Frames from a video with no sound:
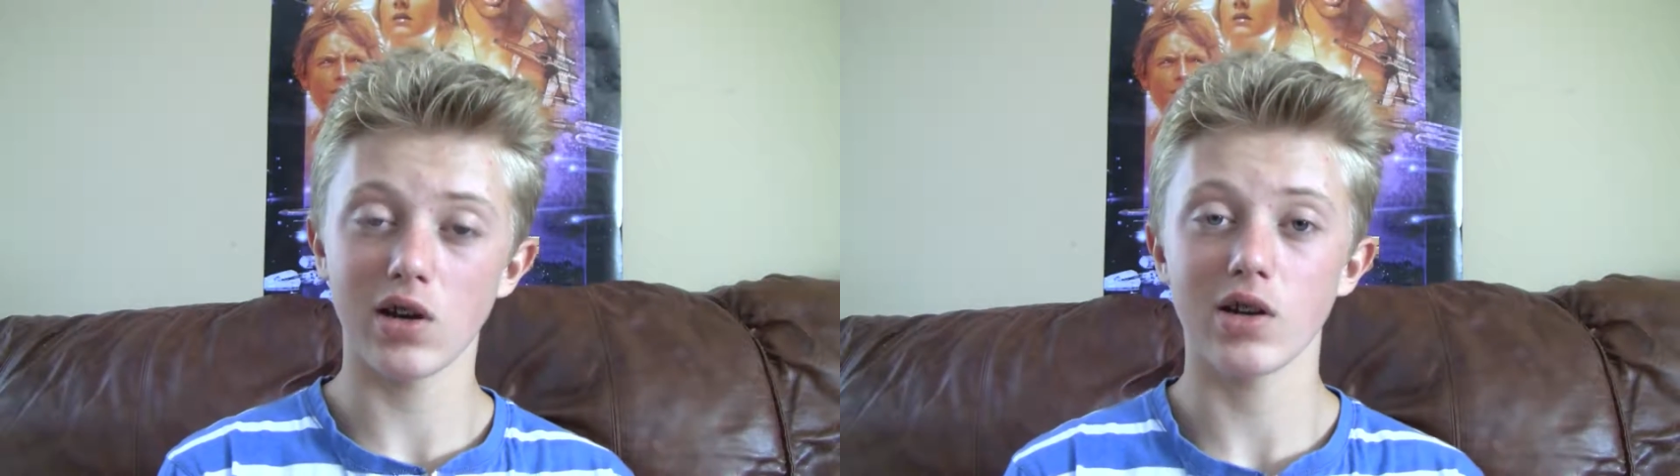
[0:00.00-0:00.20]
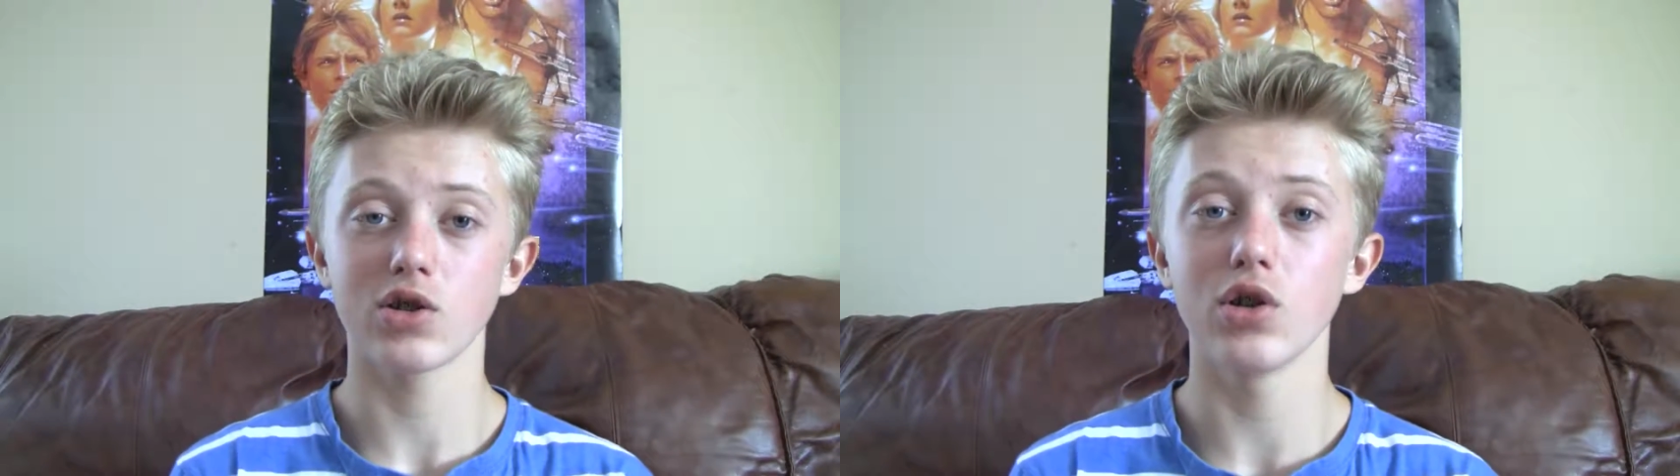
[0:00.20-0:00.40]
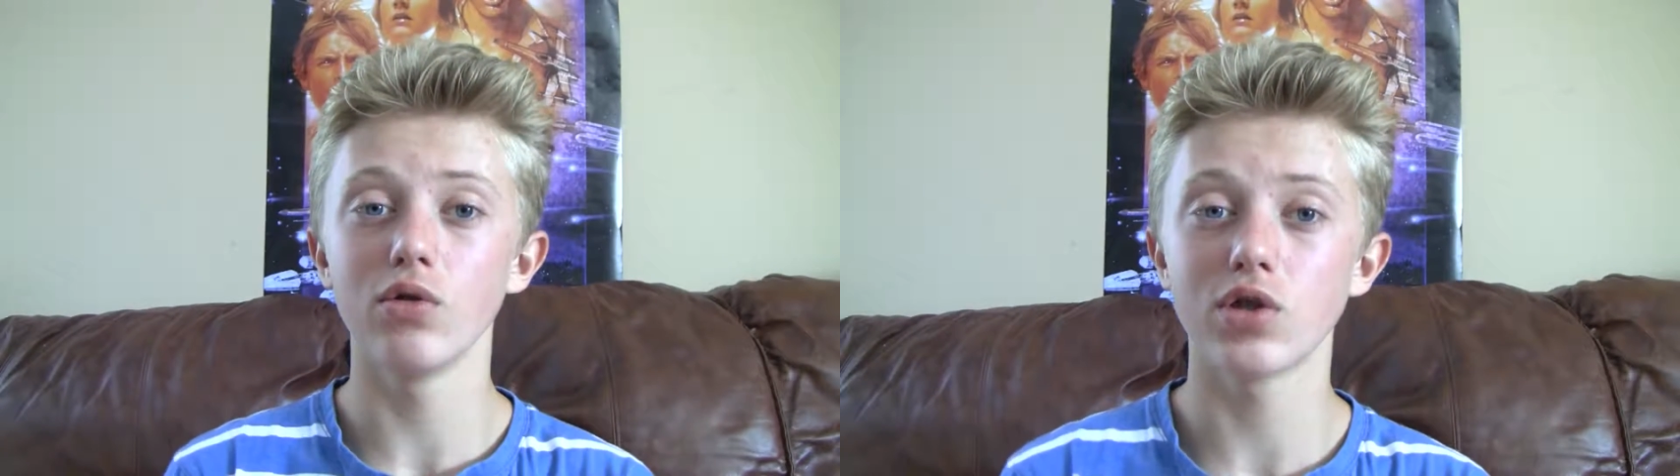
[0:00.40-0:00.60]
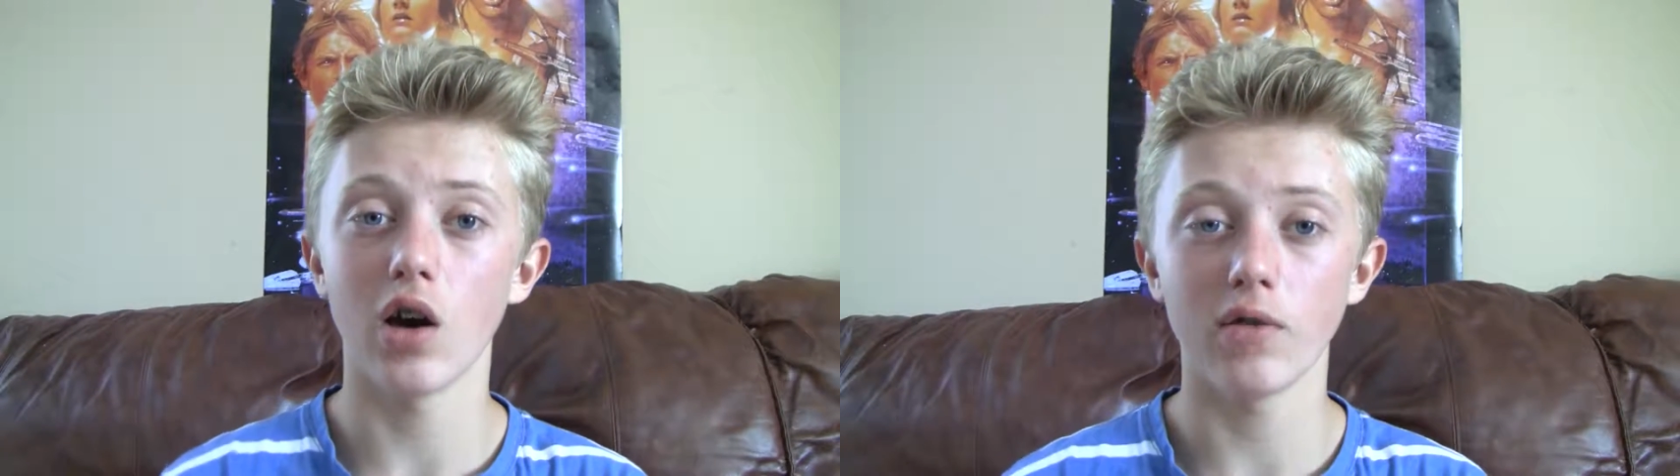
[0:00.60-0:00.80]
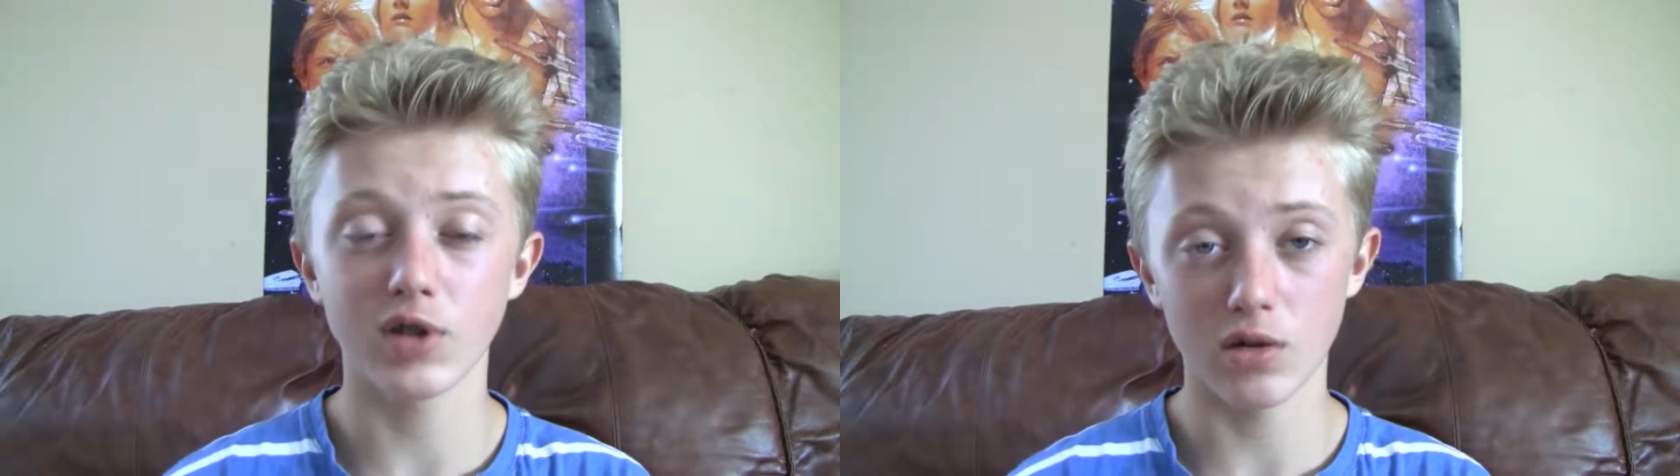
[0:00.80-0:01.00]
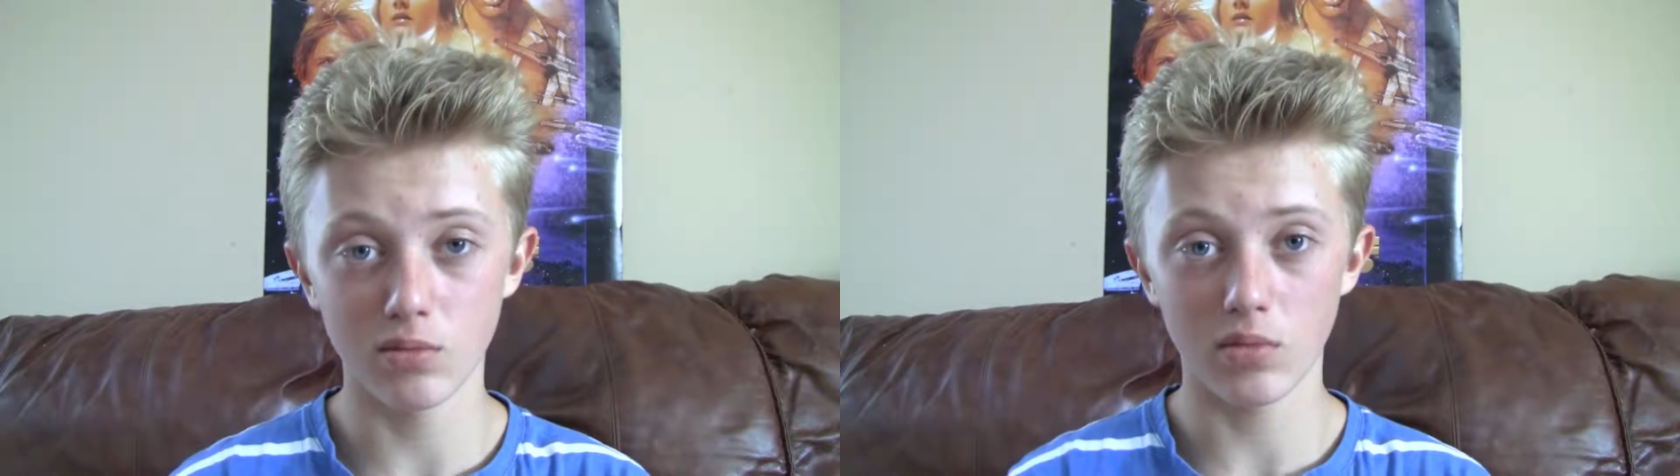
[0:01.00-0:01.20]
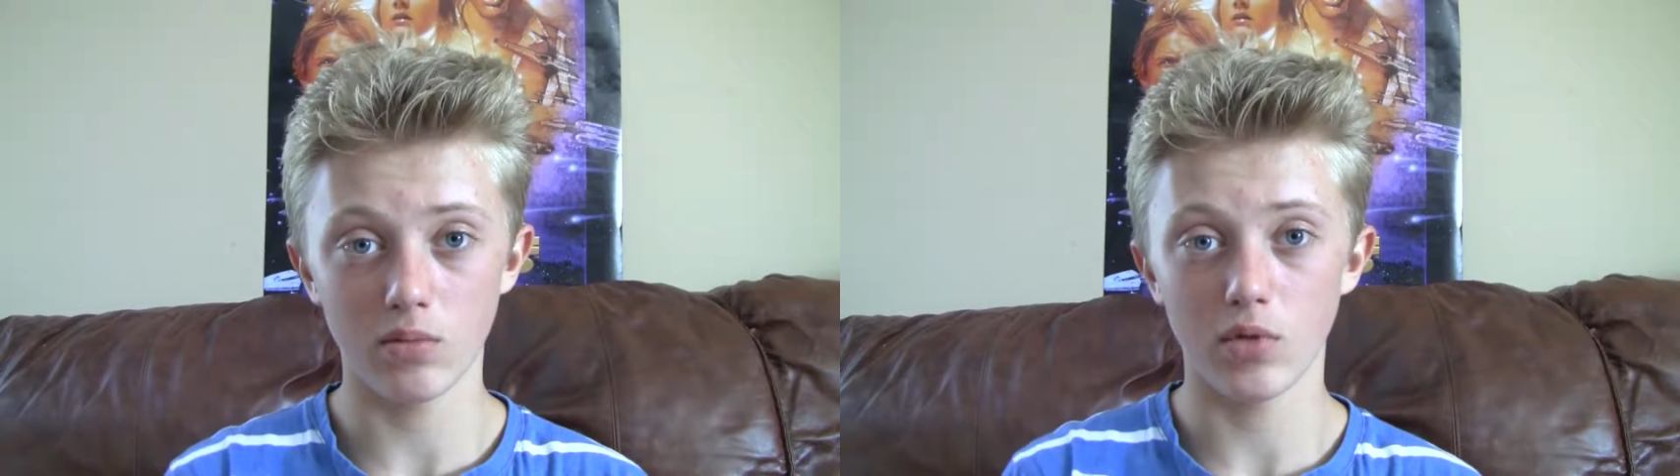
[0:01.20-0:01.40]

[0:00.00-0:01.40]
kind of shows off some